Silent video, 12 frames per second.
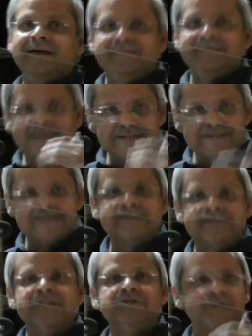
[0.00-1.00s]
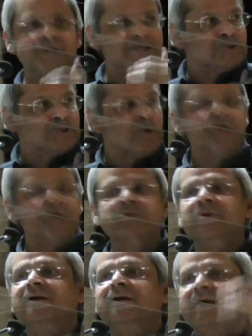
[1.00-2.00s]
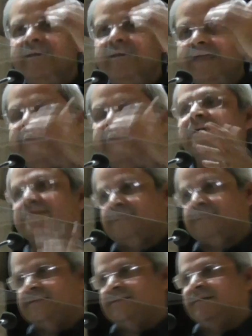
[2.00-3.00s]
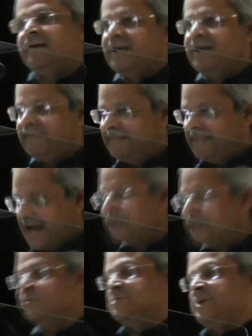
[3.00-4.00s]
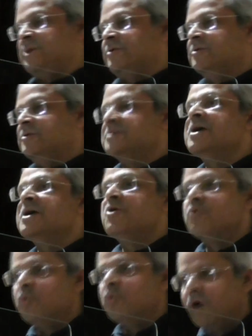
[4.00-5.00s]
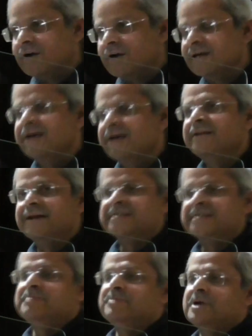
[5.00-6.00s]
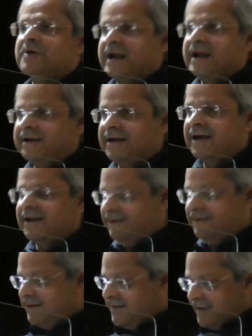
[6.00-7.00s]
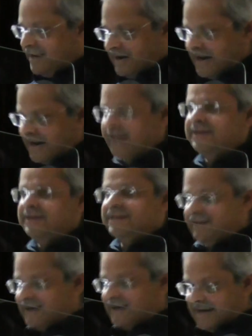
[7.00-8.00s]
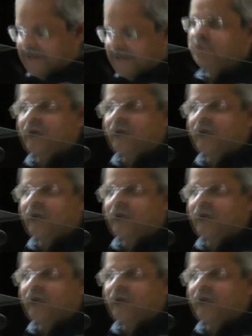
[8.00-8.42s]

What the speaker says: This century is going to be India's century. That was because what Narasimha Rao had done in 1991.